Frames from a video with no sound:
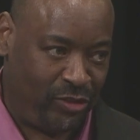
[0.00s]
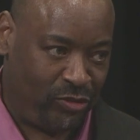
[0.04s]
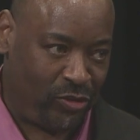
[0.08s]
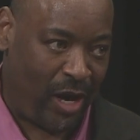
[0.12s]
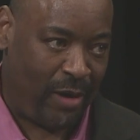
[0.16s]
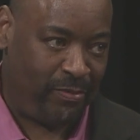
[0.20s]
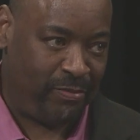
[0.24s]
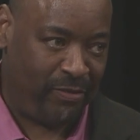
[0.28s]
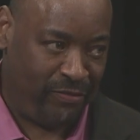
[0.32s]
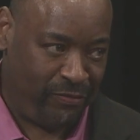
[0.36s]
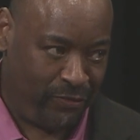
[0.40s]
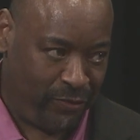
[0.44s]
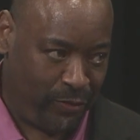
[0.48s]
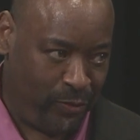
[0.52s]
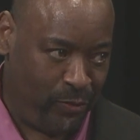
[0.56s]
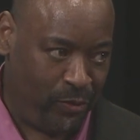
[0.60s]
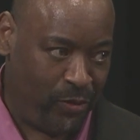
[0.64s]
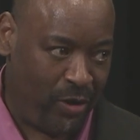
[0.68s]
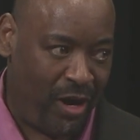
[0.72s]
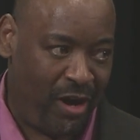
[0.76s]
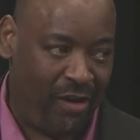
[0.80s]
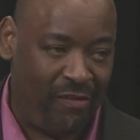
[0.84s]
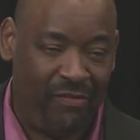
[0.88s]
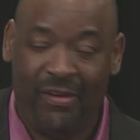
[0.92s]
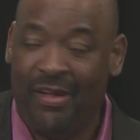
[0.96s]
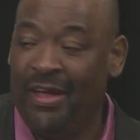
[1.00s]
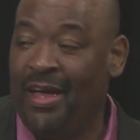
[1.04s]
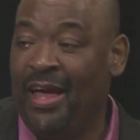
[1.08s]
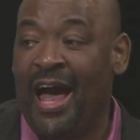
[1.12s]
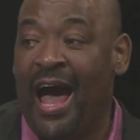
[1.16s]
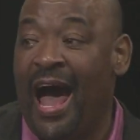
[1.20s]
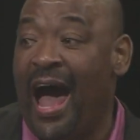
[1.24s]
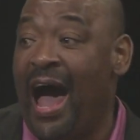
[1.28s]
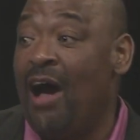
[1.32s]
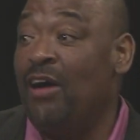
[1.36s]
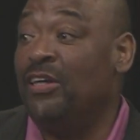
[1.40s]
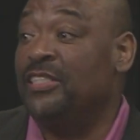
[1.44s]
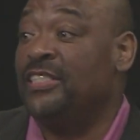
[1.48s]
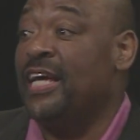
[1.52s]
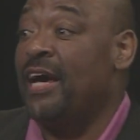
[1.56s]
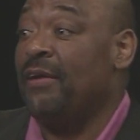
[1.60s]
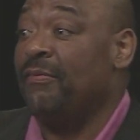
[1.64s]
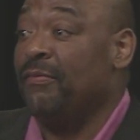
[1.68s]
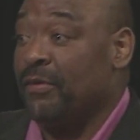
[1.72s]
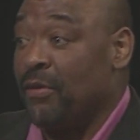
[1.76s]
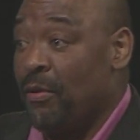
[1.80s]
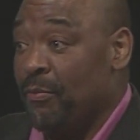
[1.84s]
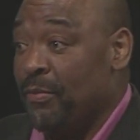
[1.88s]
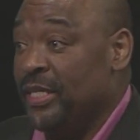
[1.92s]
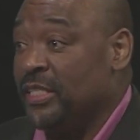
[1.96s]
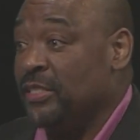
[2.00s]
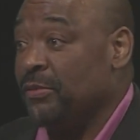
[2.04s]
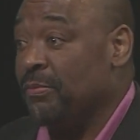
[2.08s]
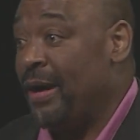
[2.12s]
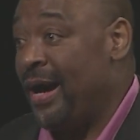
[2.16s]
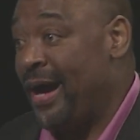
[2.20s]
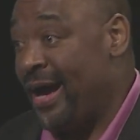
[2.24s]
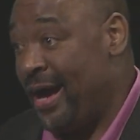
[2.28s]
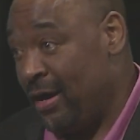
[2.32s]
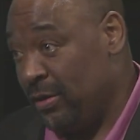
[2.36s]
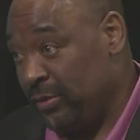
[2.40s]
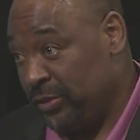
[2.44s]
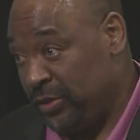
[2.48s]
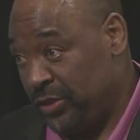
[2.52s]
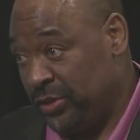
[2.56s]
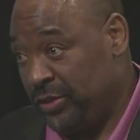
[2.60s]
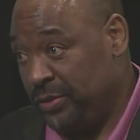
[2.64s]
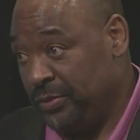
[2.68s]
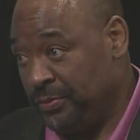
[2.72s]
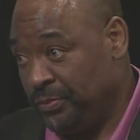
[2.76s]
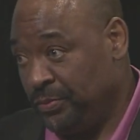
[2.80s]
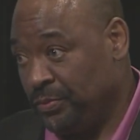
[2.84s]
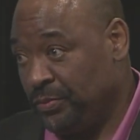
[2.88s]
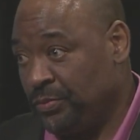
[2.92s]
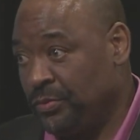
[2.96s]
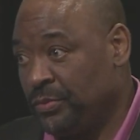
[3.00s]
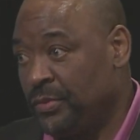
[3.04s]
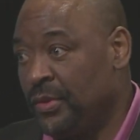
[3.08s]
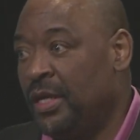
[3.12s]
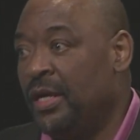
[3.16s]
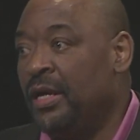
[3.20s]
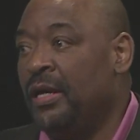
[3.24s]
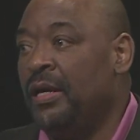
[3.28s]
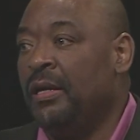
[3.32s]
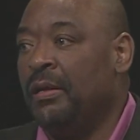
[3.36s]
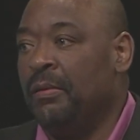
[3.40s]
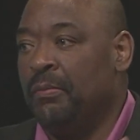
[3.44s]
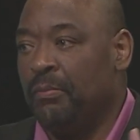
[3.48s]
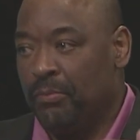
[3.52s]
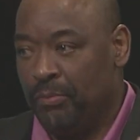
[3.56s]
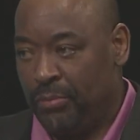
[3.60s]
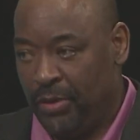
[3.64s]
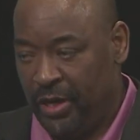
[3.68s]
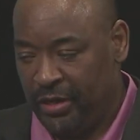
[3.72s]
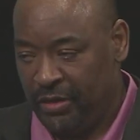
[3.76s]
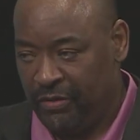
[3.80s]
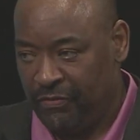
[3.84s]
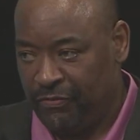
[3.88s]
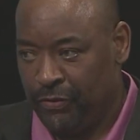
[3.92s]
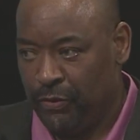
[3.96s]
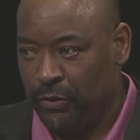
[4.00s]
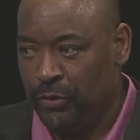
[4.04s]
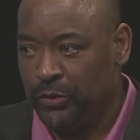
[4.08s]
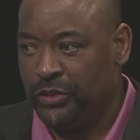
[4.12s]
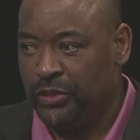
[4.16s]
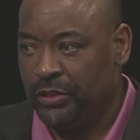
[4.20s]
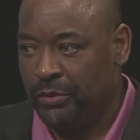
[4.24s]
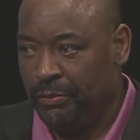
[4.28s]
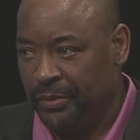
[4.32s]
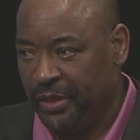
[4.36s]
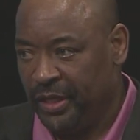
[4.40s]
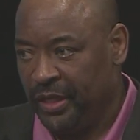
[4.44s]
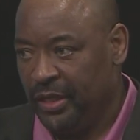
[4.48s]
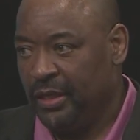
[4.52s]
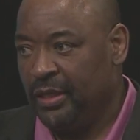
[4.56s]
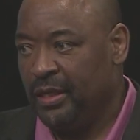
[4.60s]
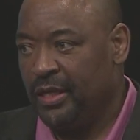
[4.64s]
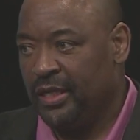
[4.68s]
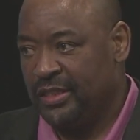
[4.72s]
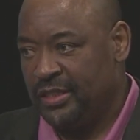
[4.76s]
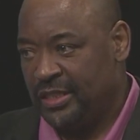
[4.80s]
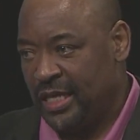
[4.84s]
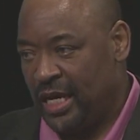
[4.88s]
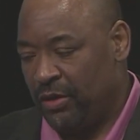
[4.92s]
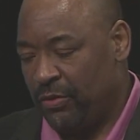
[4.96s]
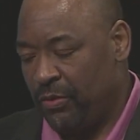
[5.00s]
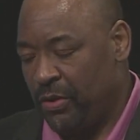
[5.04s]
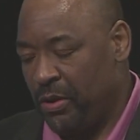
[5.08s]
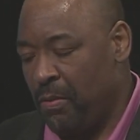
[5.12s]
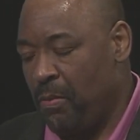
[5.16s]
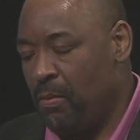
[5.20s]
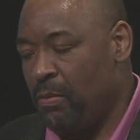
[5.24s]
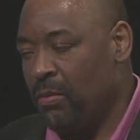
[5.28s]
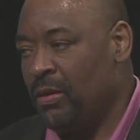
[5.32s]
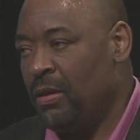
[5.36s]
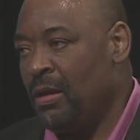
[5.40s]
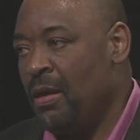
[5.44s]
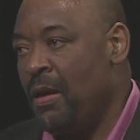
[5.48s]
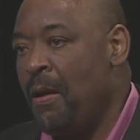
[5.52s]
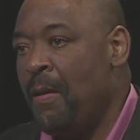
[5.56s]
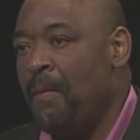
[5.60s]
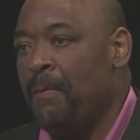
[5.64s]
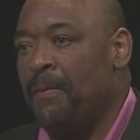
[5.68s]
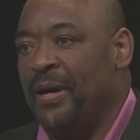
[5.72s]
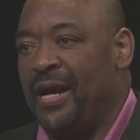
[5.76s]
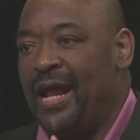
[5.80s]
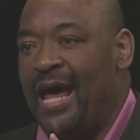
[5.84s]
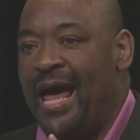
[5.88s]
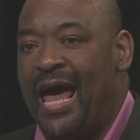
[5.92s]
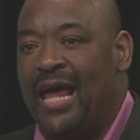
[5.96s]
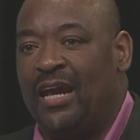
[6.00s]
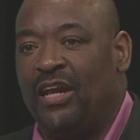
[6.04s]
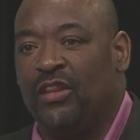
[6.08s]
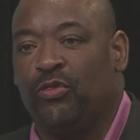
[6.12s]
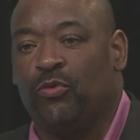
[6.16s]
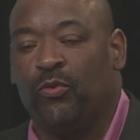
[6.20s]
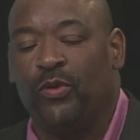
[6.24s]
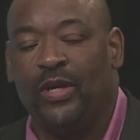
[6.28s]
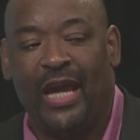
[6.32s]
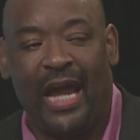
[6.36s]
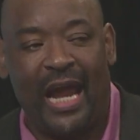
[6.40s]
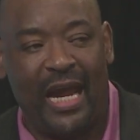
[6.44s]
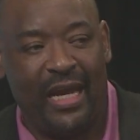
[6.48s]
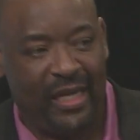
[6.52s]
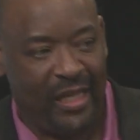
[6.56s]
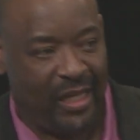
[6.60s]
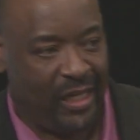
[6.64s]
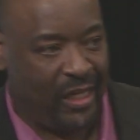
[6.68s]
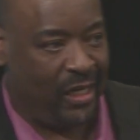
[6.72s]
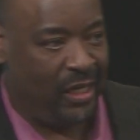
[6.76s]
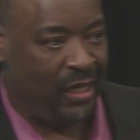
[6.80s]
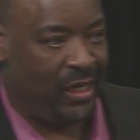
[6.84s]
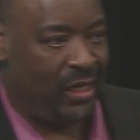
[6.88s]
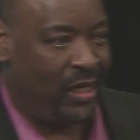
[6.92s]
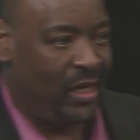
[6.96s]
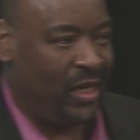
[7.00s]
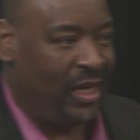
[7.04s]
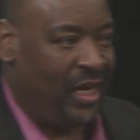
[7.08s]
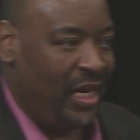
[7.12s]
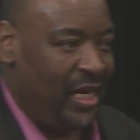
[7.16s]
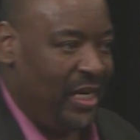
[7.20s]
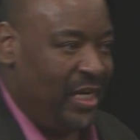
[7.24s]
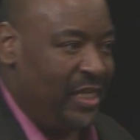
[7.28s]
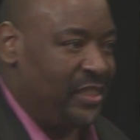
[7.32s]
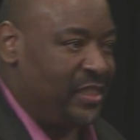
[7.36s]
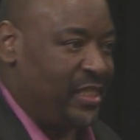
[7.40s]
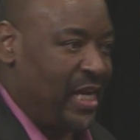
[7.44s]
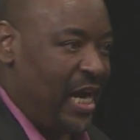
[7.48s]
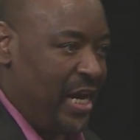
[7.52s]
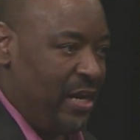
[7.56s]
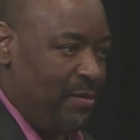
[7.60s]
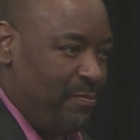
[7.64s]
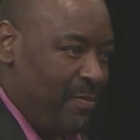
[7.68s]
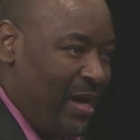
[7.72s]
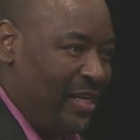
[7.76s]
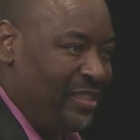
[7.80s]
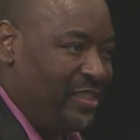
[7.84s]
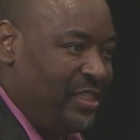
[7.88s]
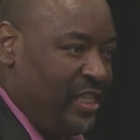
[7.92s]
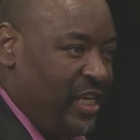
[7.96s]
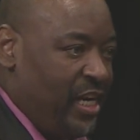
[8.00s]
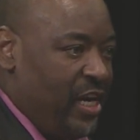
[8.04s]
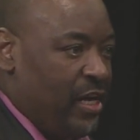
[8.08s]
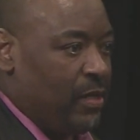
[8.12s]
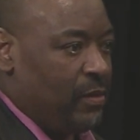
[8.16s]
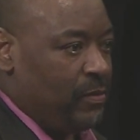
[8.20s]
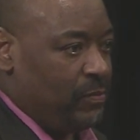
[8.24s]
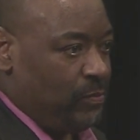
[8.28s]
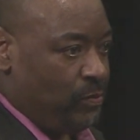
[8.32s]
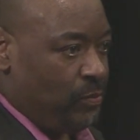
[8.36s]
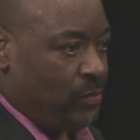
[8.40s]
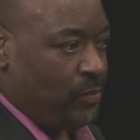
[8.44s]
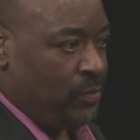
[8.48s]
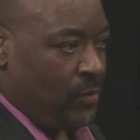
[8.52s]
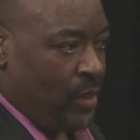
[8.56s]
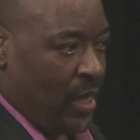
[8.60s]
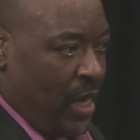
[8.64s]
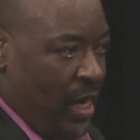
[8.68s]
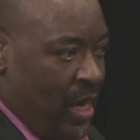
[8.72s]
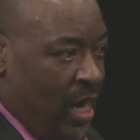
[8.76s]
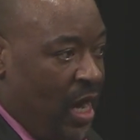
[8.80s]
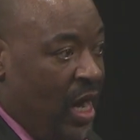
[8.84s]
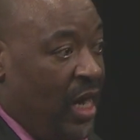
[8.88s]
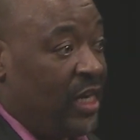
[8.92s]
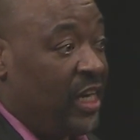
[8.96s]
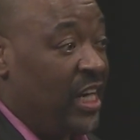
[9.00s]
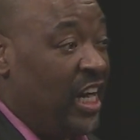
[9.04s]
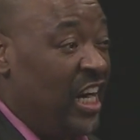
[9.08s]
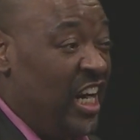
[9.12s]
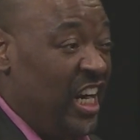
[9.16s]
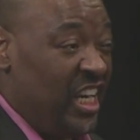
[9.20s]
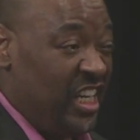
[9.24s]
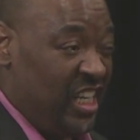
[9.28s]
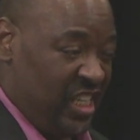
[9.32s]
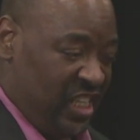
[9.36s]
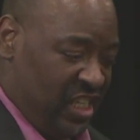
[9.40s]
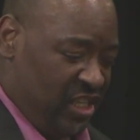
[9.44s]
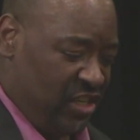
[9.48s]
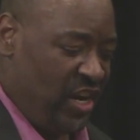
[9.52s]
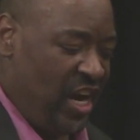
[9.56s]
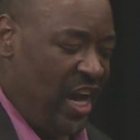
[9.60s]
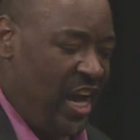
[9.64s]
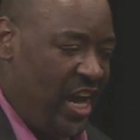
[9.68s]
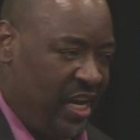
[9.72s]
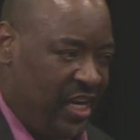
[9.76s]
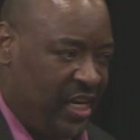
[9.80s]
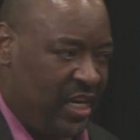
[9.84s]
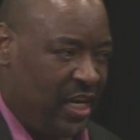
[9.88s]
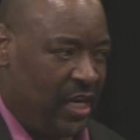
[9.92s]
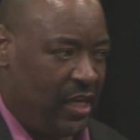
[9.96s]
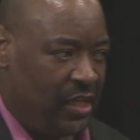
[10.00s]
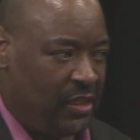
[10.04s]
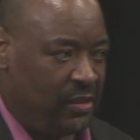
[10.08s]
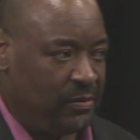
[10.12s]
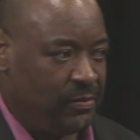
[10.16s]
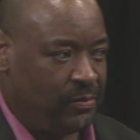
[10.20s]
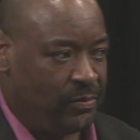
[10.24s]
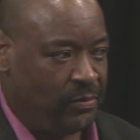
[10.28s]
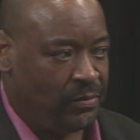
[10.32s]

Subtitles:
dropping the food off. I was having them come into my house, bring the food to me, etc. But I had a 380 in the side of my chair, a gun, a little handgun.